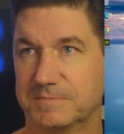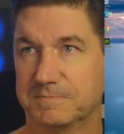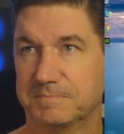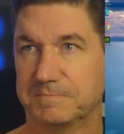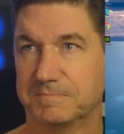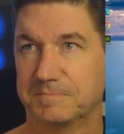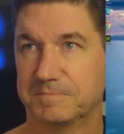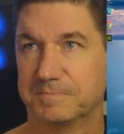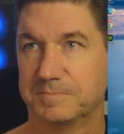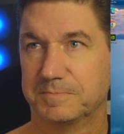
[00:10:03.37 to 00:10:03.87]

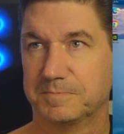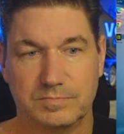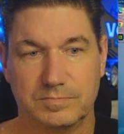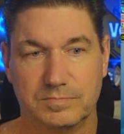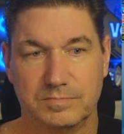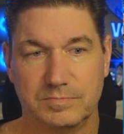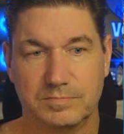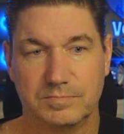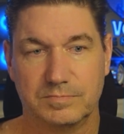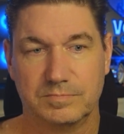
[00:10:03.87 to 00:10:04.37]

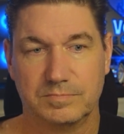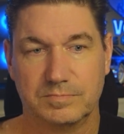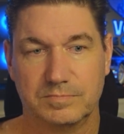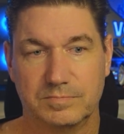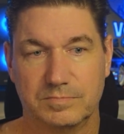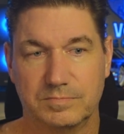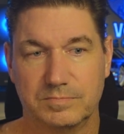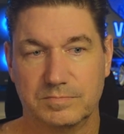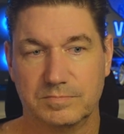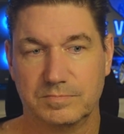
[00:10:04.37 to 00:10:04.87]

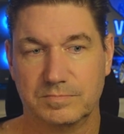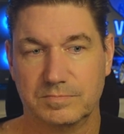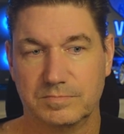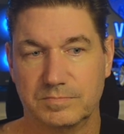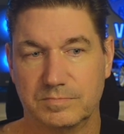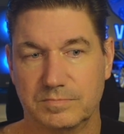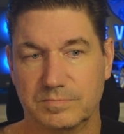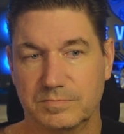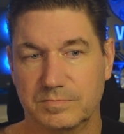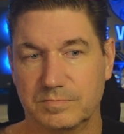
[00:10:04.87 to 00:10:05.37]

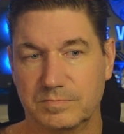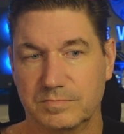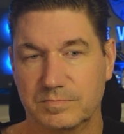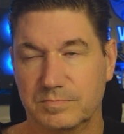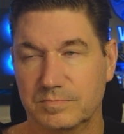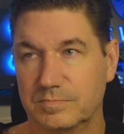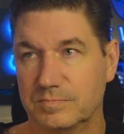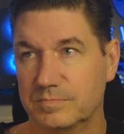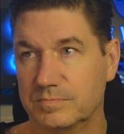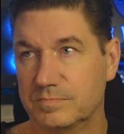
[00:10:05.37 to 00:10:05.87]

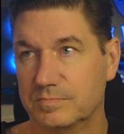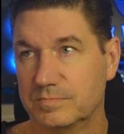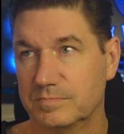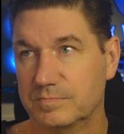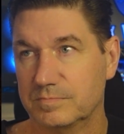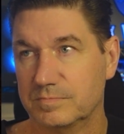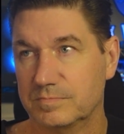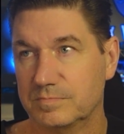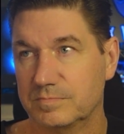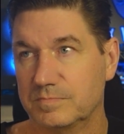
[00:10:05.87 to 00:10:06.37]
[no speech]